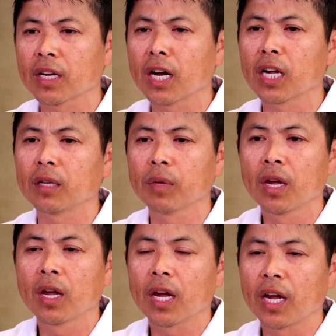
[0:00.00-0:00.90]
time,
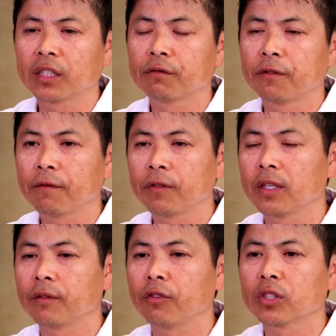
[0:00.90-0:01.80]
age
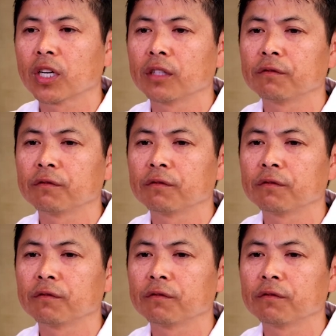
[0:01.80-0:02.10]
50, if you turn